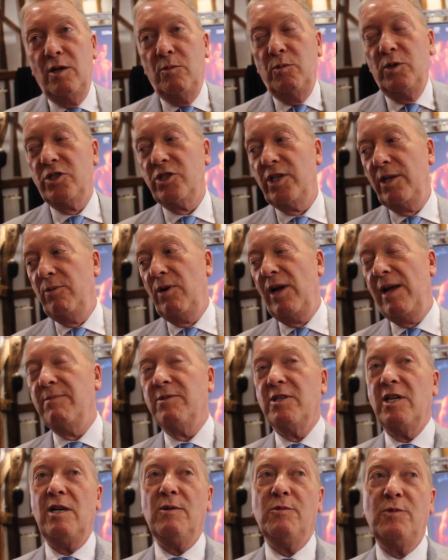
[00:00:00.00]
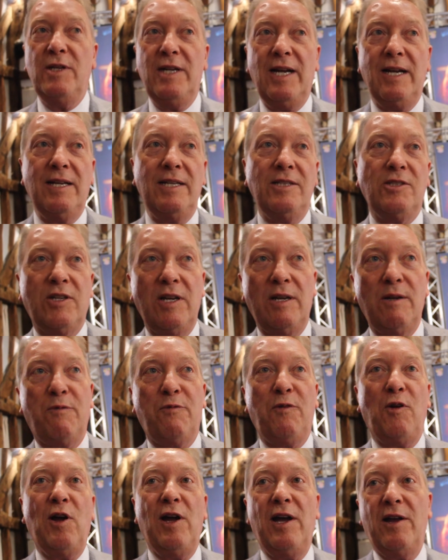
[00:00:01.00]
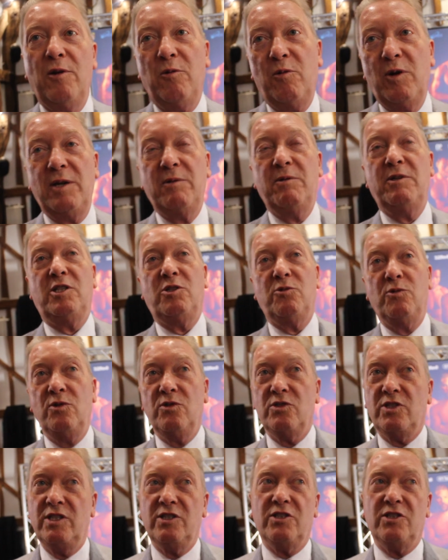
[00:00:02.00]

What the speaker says: And we'll see what happens after that. Let's get the fight out of the way with Schwarz.